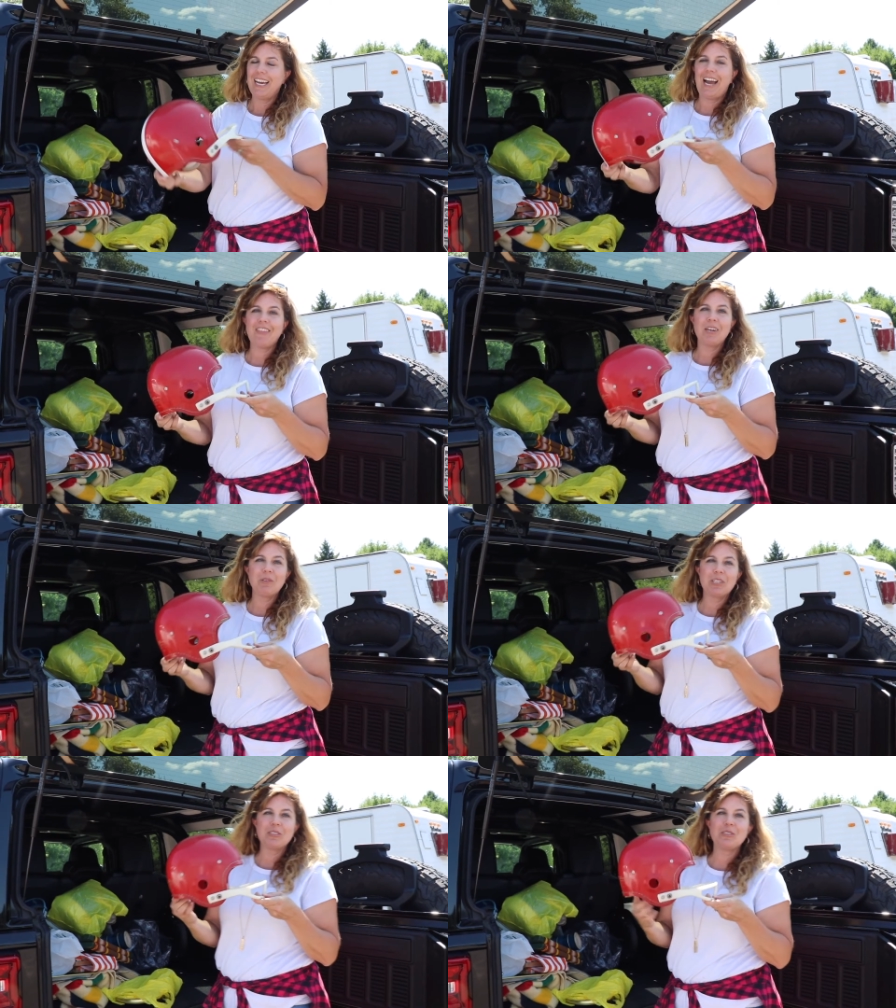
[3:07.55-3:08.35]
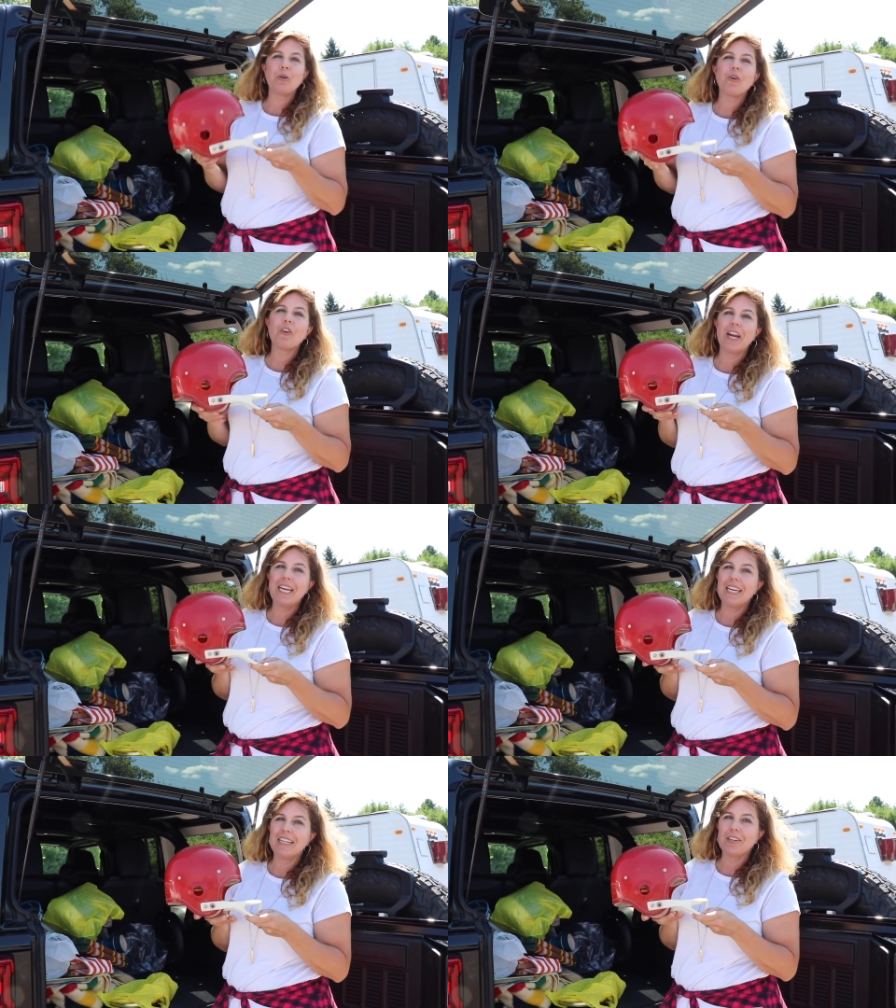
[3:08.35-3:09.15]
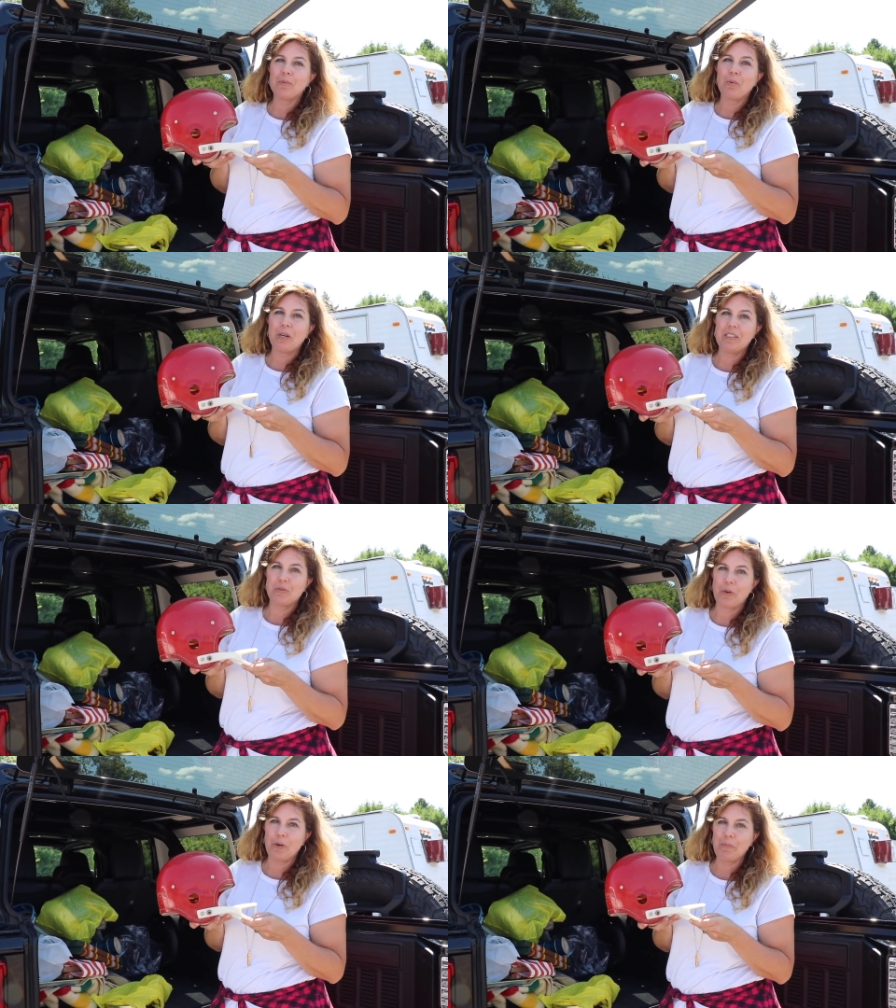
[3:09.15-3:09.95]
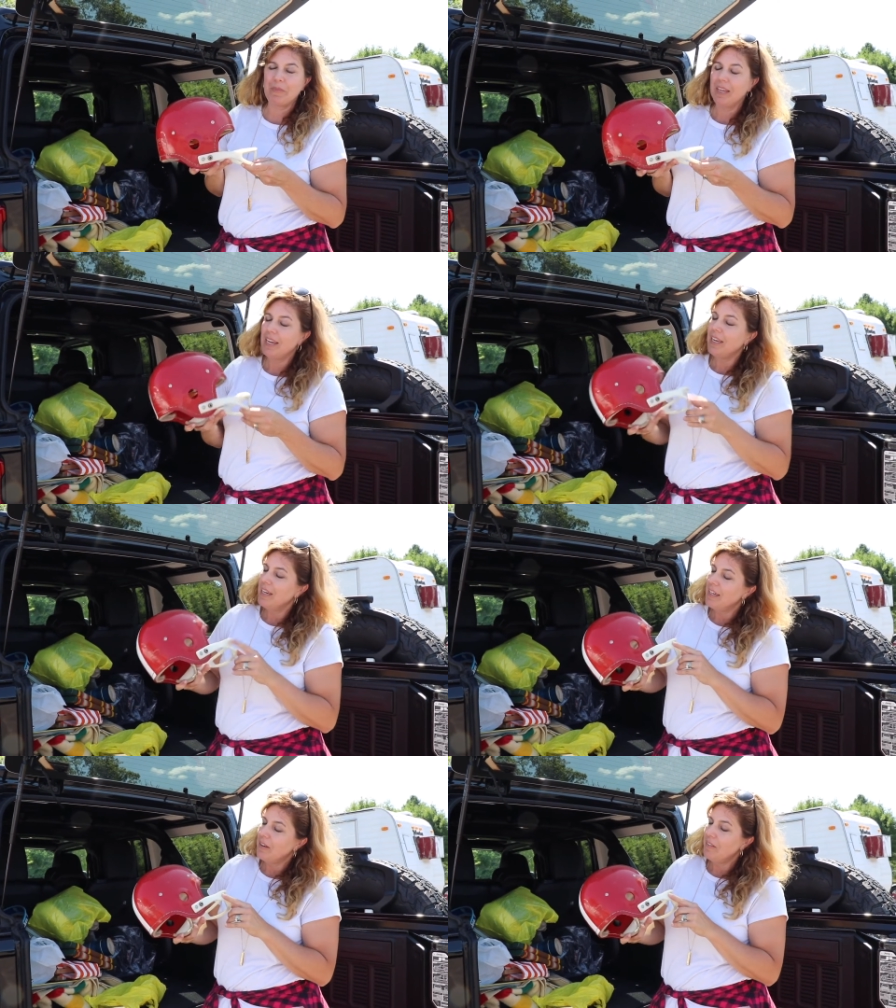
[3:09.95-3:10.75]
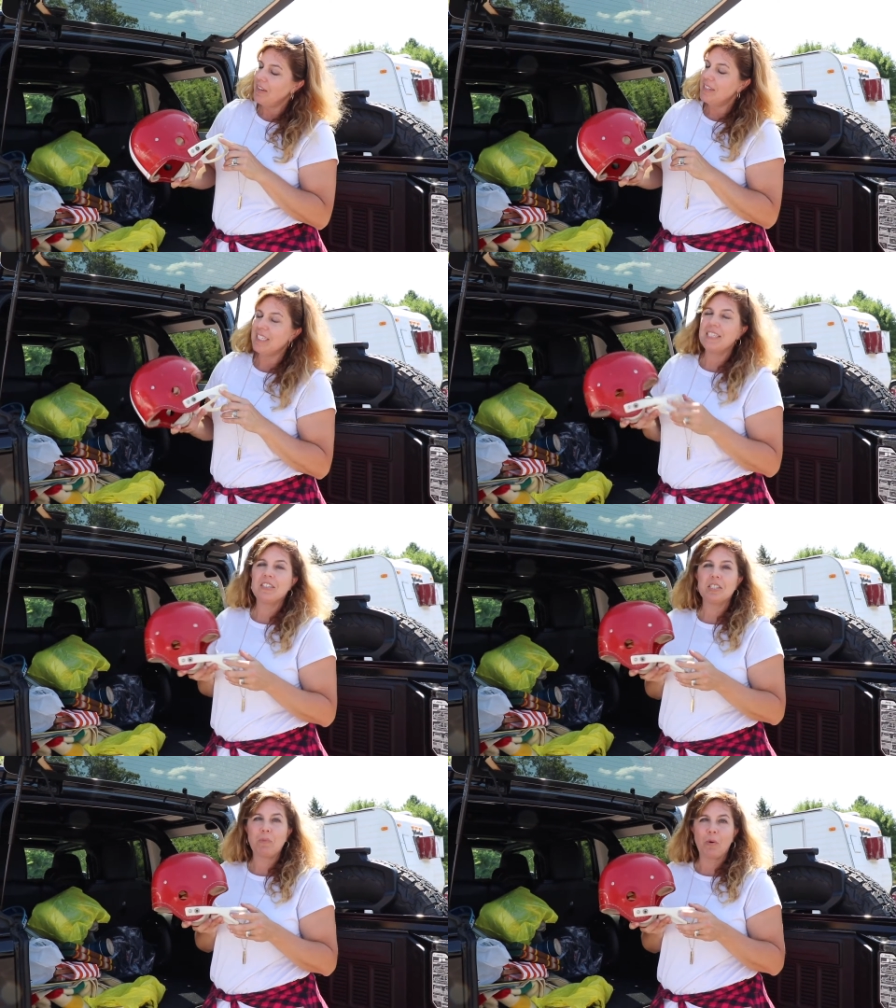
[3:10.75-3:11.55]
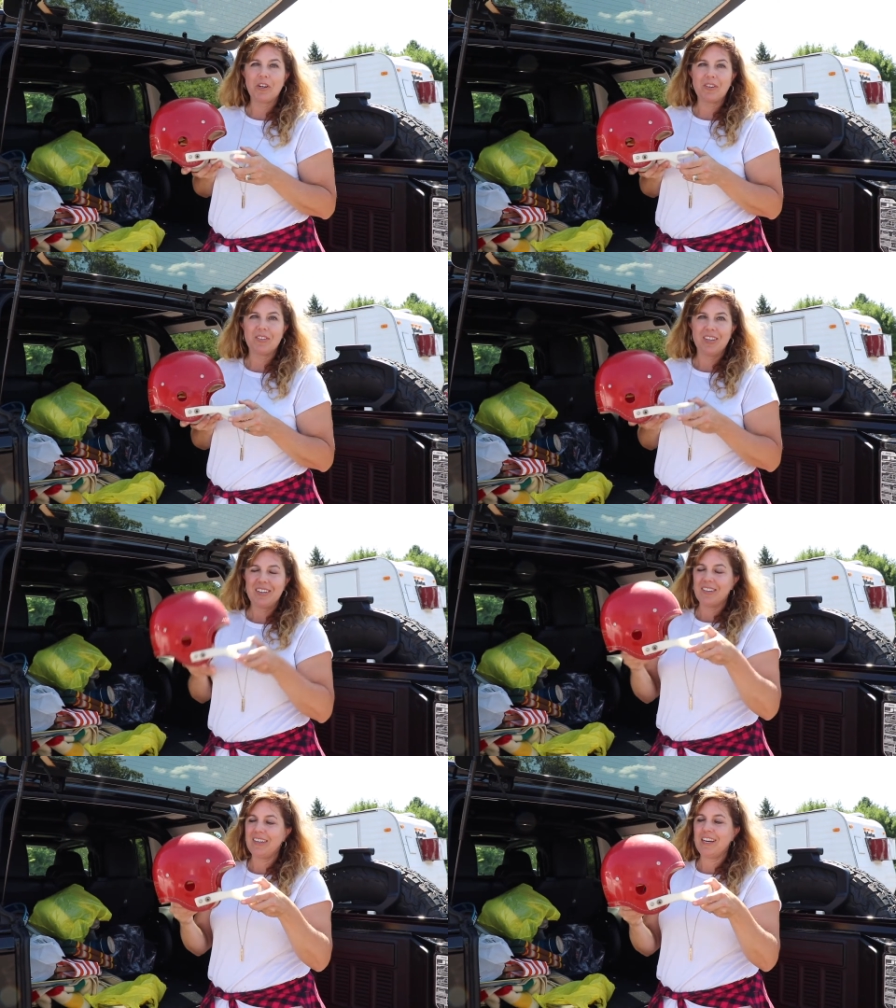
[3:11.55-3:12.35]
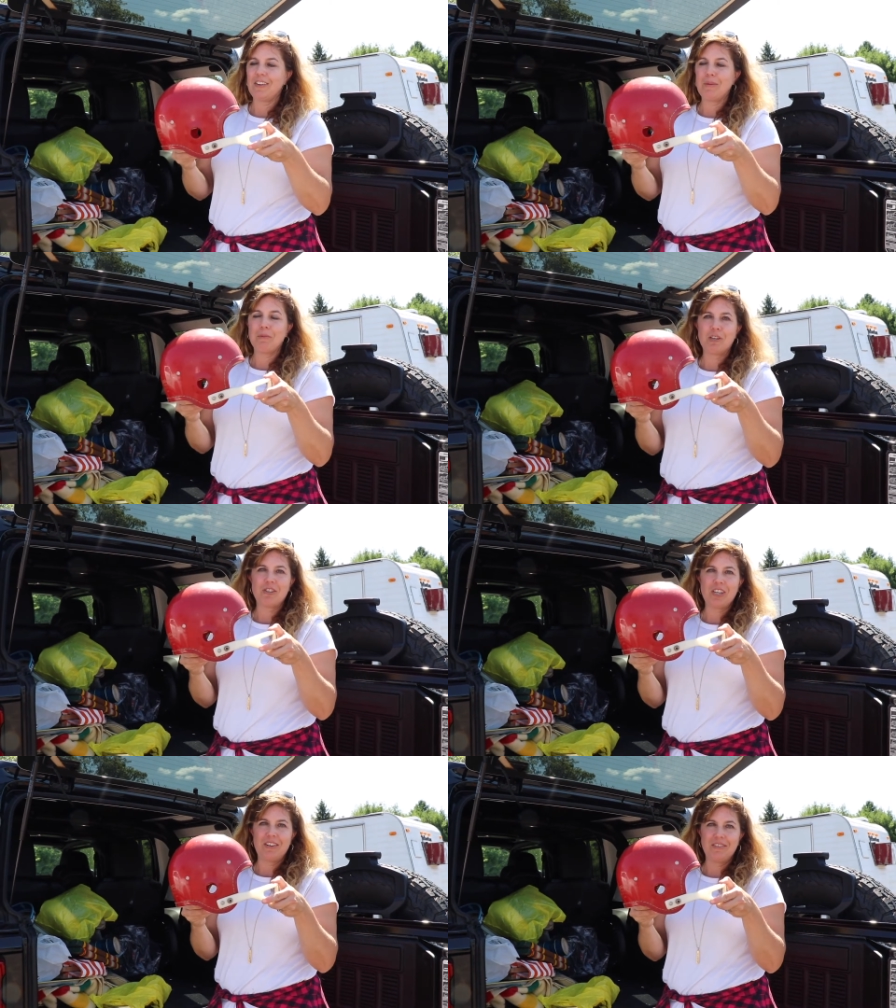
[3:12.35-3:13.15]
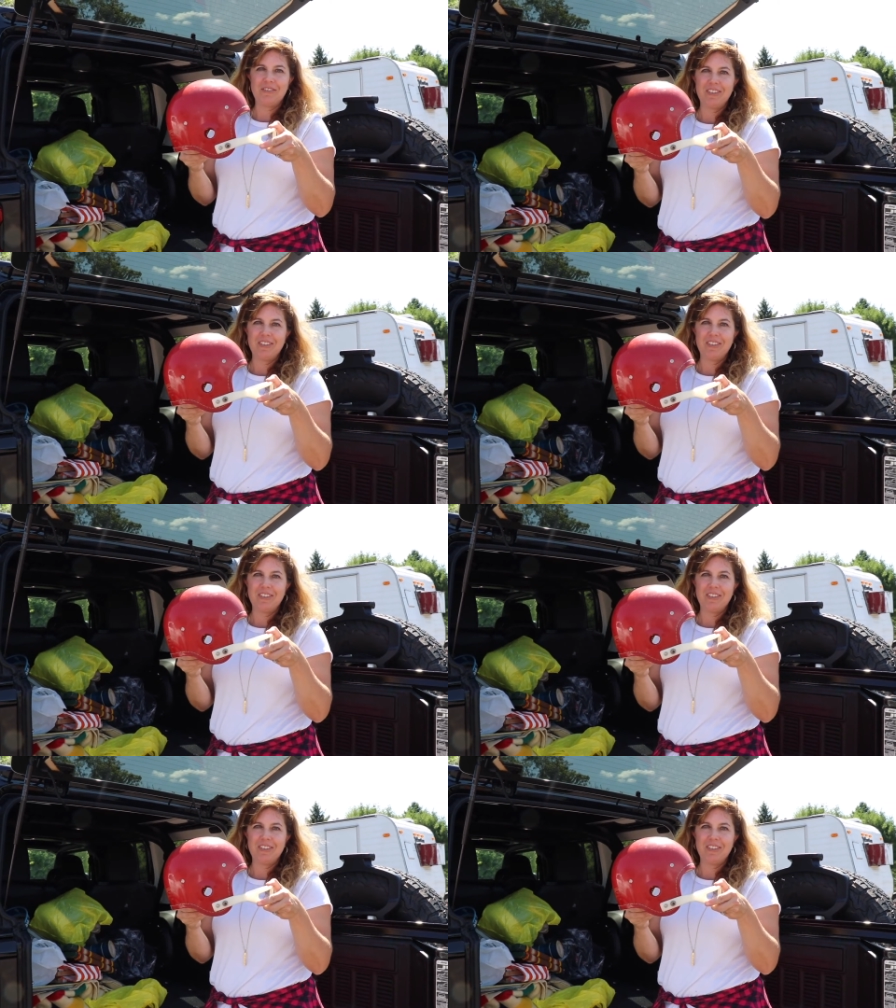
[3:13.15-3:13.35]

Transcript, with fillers: I thought it would look so great in a little boy's room if he's into sports, sitting on the bookshelf